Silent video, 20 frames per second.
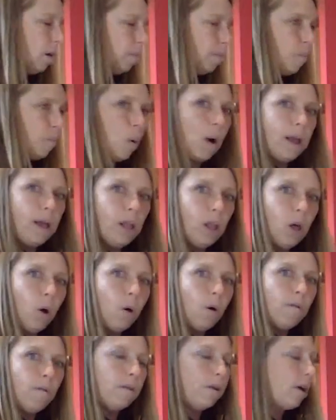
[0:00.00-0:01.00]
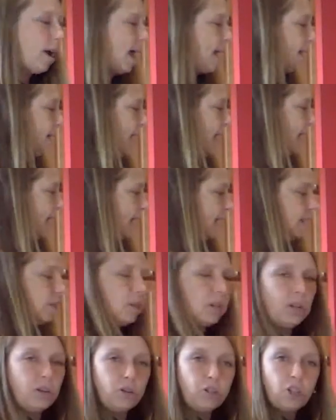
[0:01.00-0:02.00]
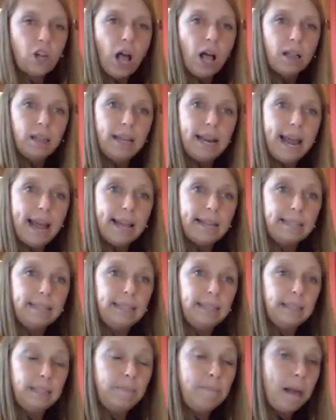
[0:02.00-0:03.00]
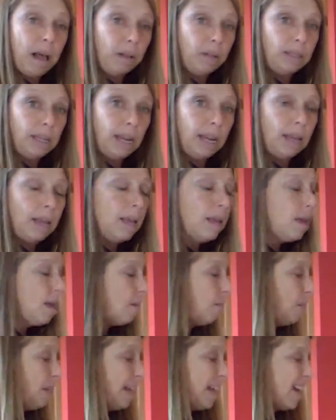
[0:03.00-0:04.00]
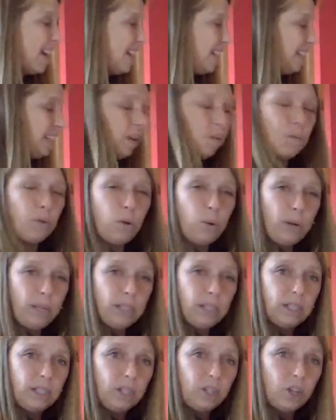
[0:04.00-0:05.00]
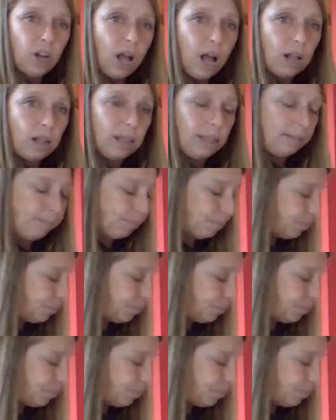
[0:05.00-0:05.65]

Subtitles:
boil over and get into your chocolate as it's melting, because it ruins the chocolate.